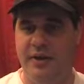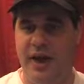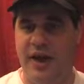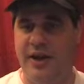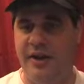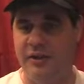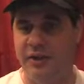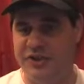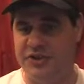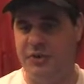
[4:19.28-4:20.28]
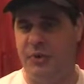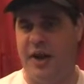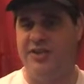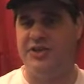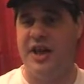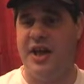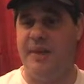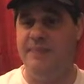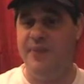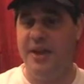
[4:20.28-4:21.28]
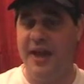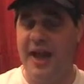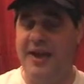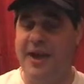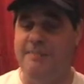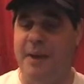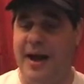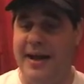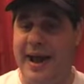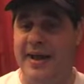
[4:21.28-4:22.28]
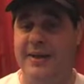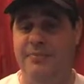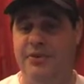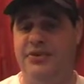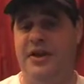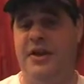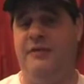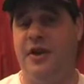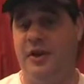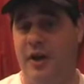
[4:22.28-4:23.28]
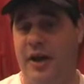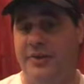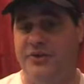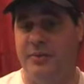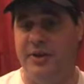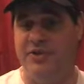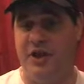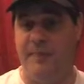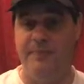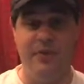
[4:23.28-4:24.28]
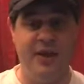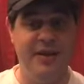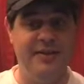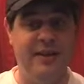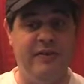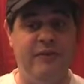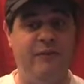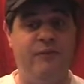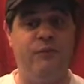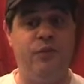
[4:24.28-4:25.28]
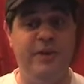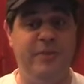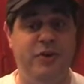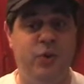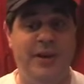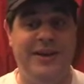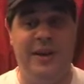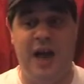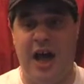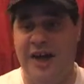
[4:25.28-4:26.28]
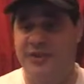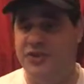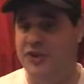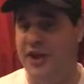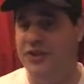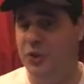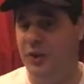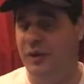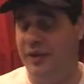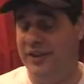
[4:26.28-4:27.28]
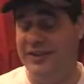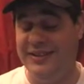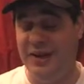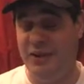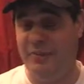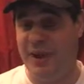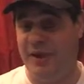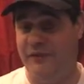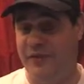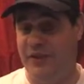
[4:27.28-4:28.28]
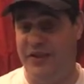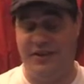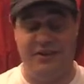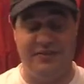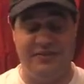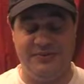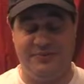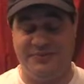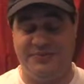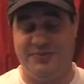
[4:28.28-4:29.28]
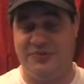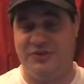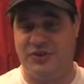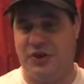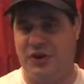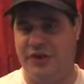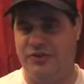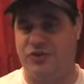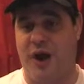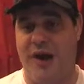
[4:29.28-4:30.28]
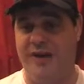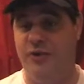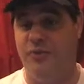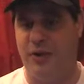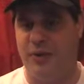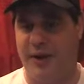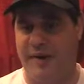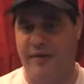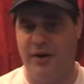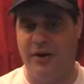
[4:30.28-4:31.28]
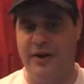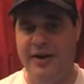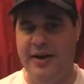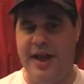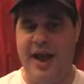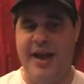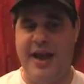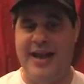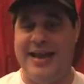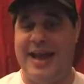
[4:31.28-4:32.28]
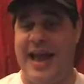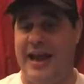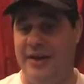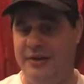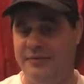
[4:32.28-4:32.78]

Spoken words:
And they listen to what I say, and they buy 80% of the clients on my site. They even read between the lines, because I do a little bit of, call it dry humor or whatever, and they get it.